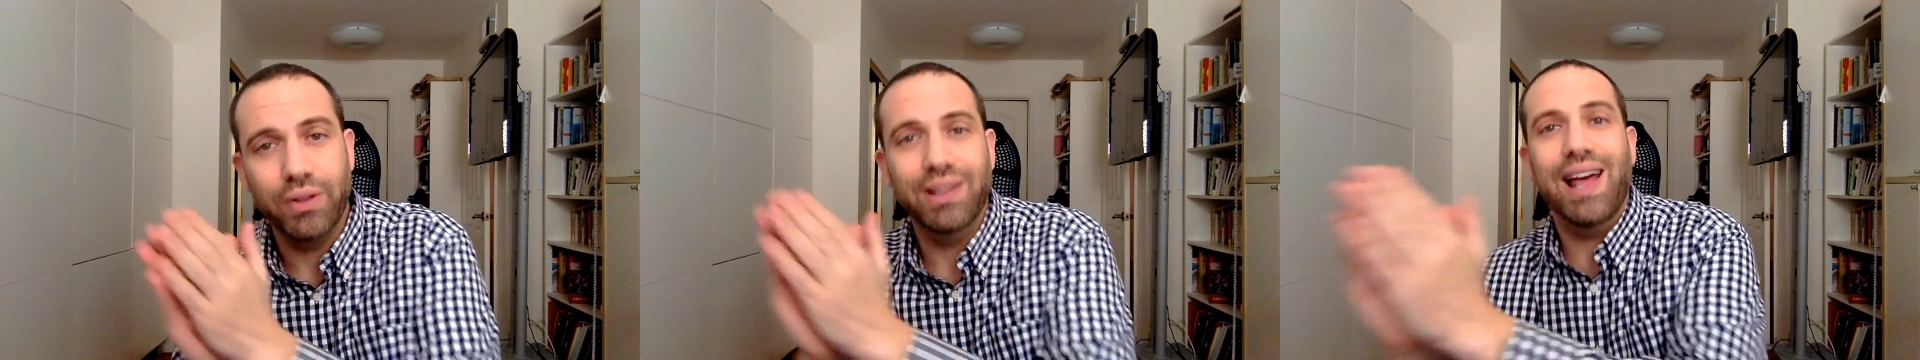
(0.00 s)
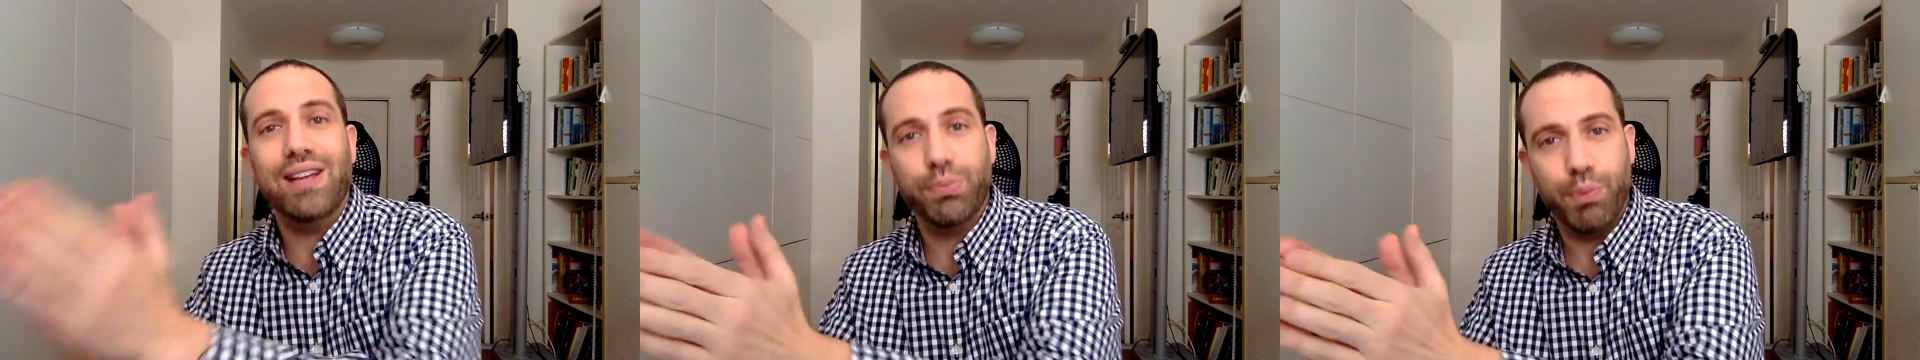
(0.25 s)

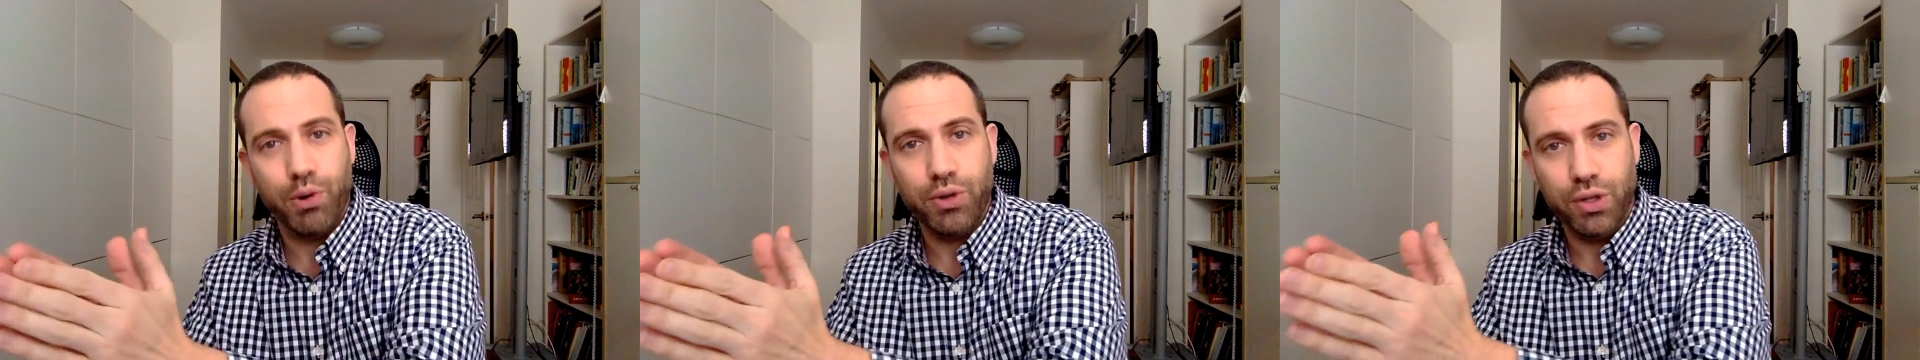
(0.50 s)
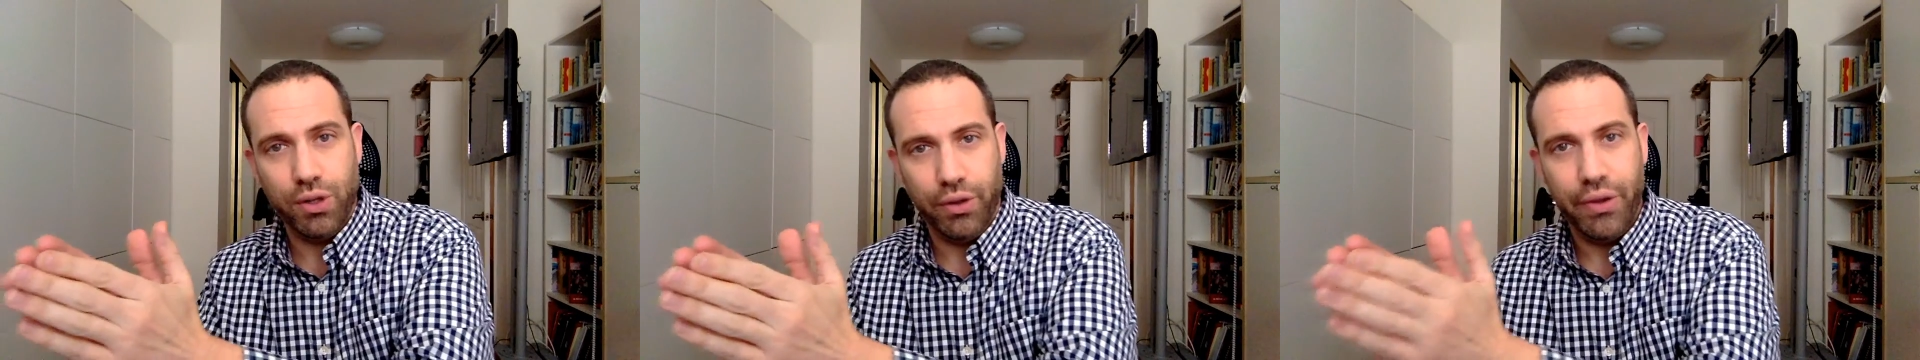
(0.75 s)
less
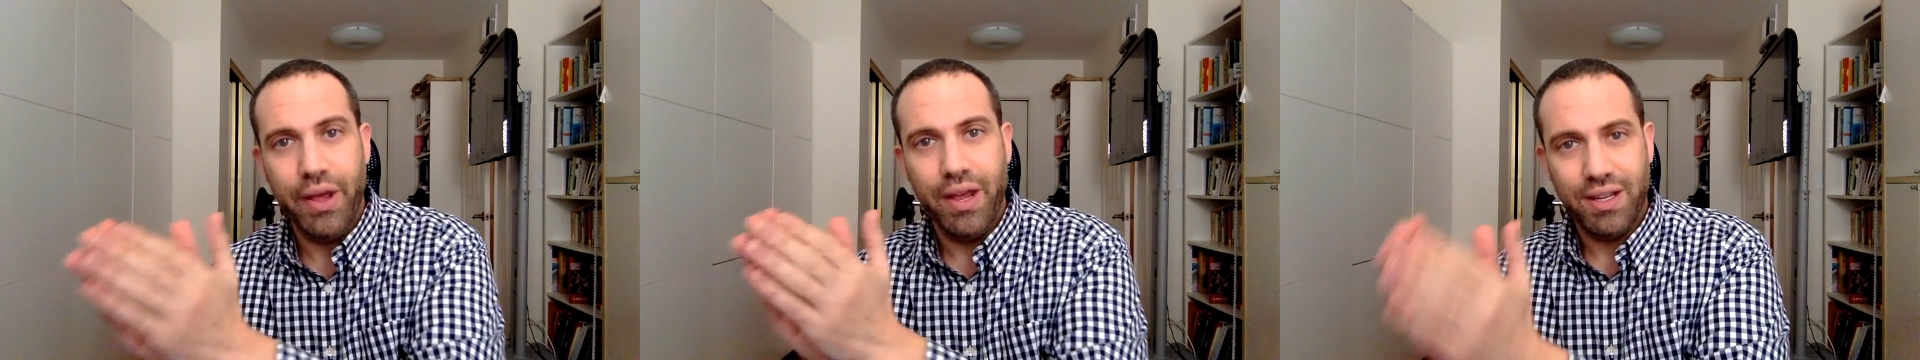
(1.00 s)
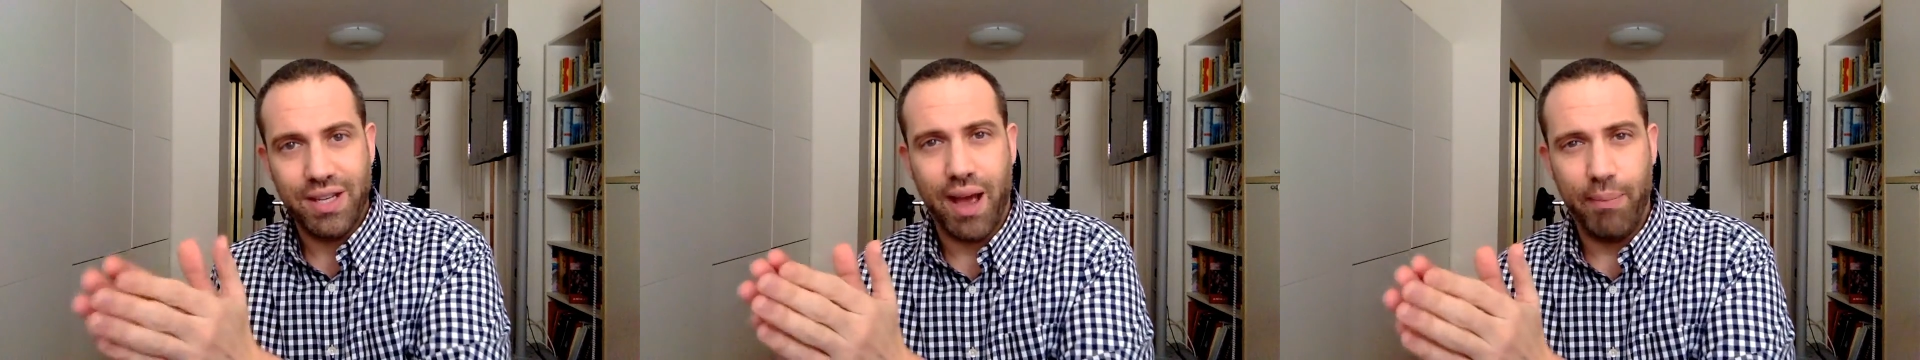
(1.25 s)
personal
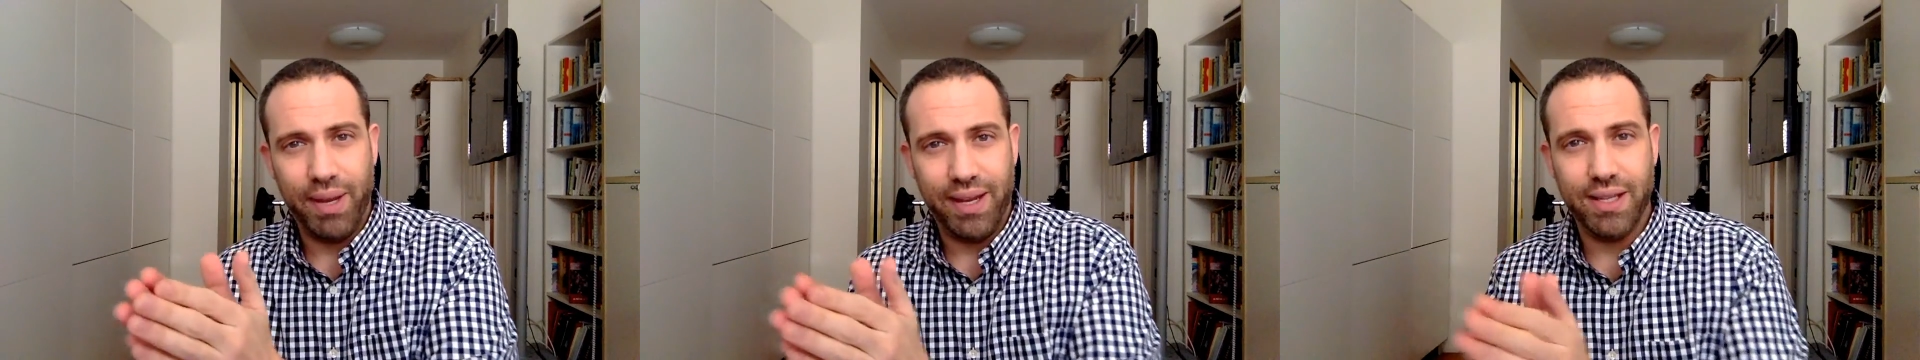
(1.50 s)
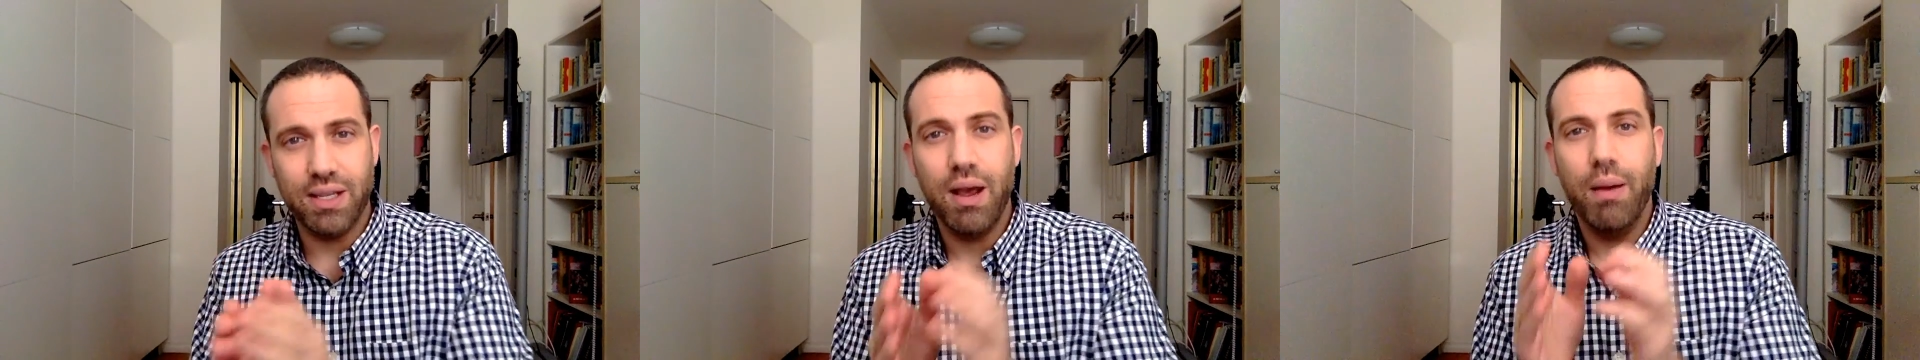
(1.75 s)
topic
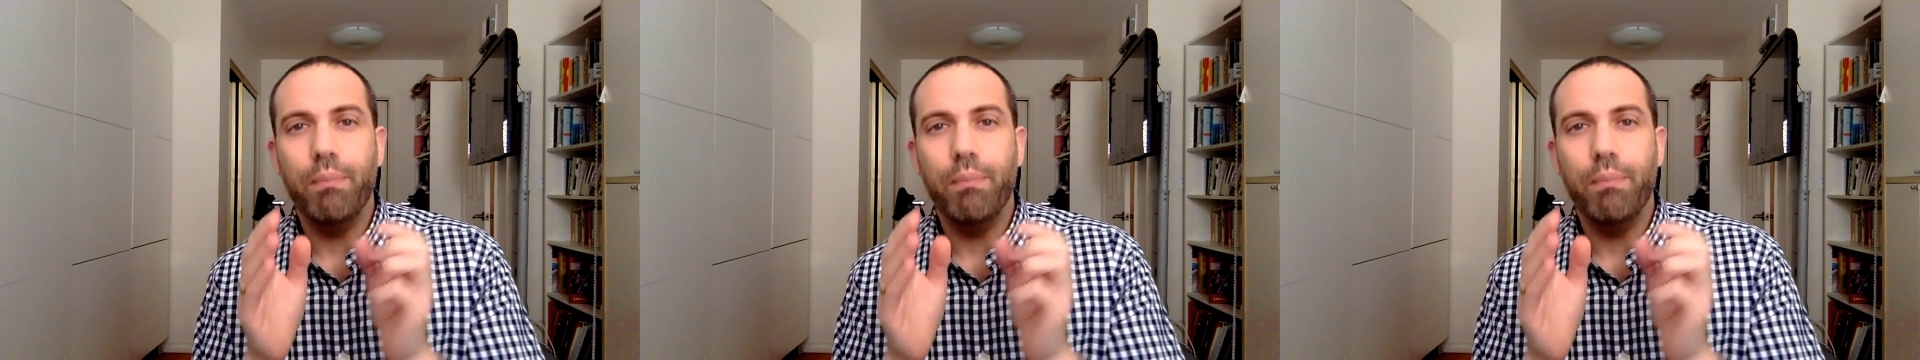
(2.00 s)
is.